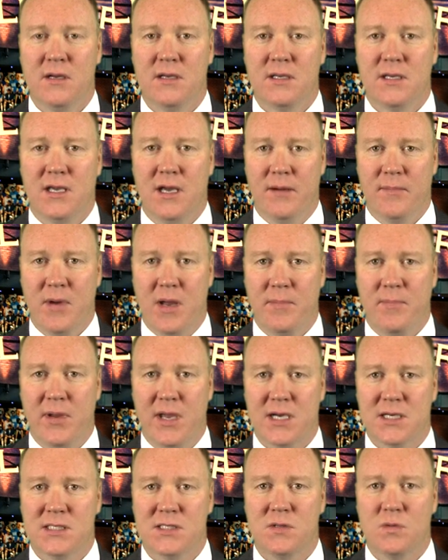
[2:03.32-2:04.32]
Get my
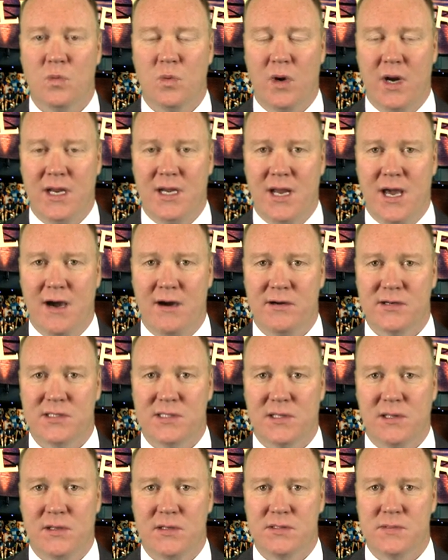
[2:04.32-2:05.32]
picks right now
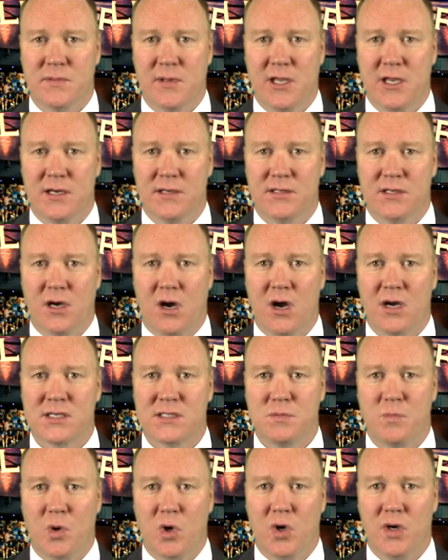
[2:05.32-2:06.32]
exclusively at
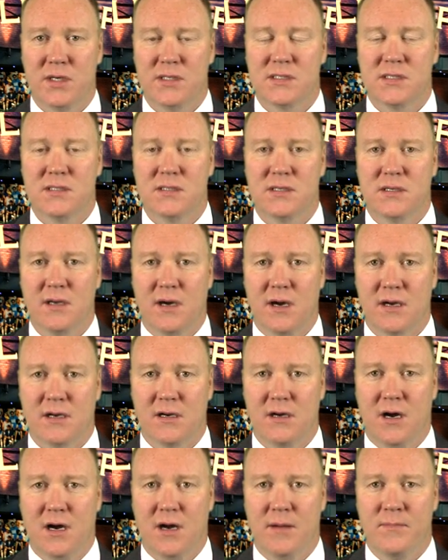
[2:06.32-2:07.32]

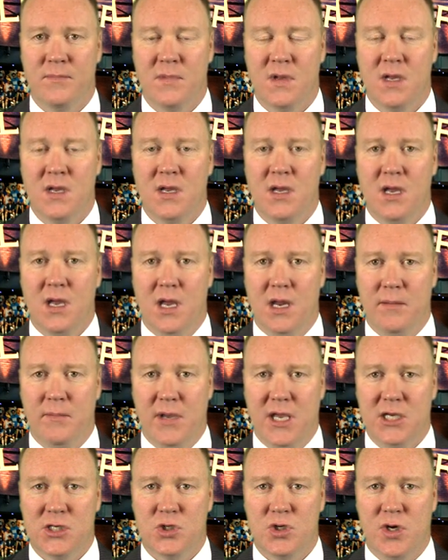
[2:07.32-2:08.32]
DocSports.com. And
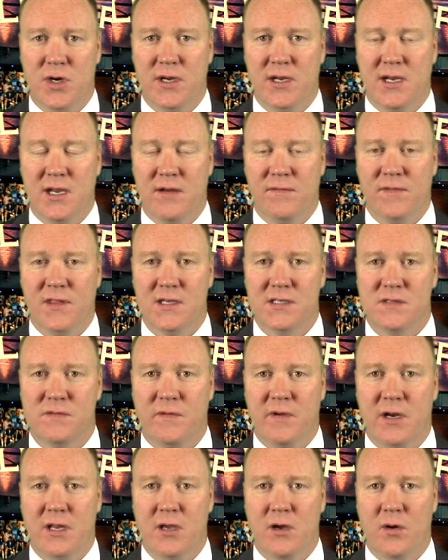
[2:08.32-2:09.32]
make sure you give this
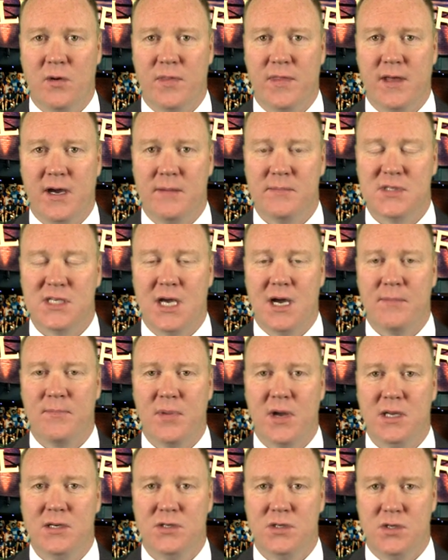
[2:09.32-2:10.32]
video a thumbs
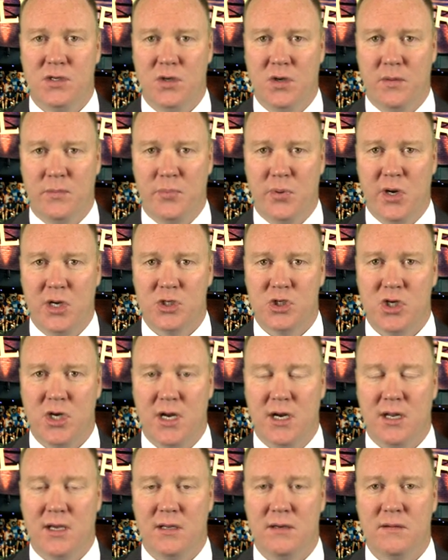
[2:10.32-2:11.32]
up. I do
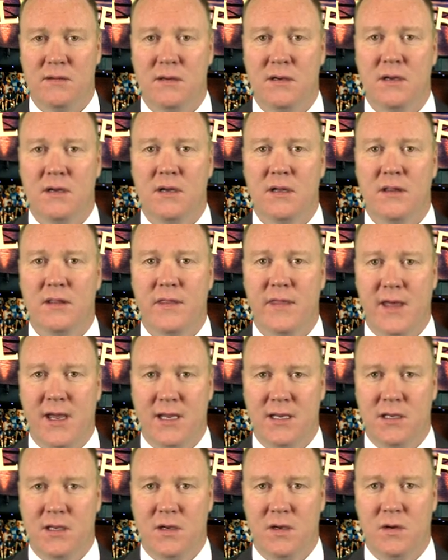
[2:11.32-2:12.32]
appreciate it.
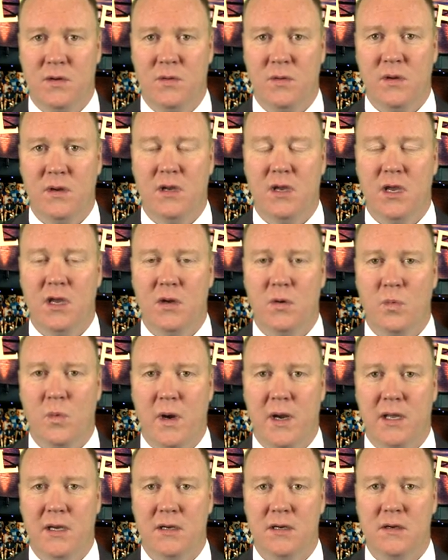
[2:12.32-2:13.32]
Thank you. In
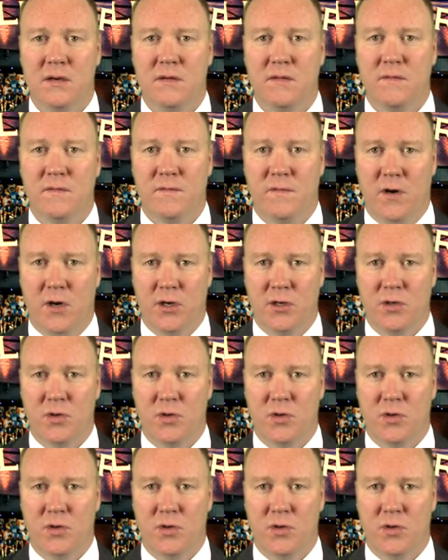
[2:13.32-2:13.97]
winning, Vernon